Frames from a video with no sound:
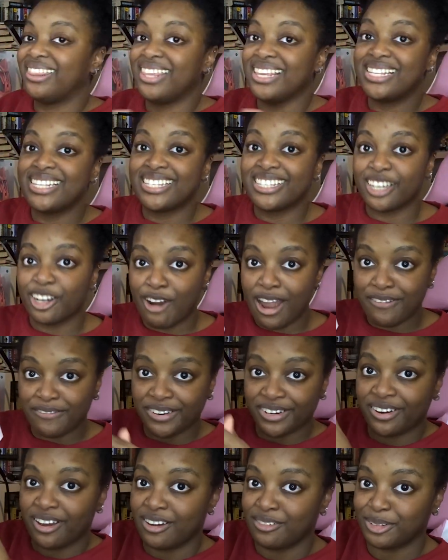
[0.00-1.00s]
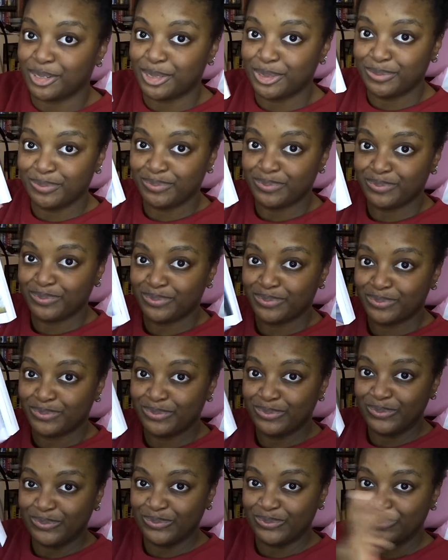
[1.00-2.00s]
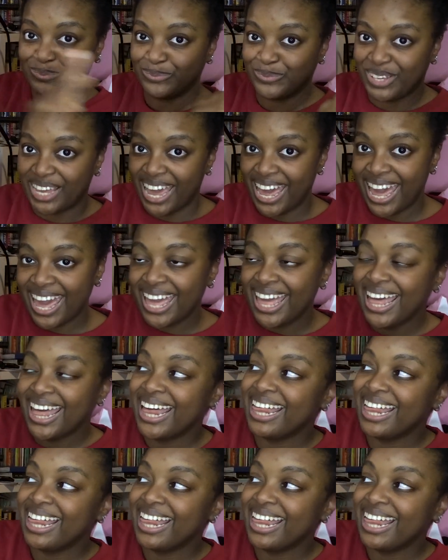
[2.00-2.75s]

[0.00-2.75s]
this is a graphic novel. Okay,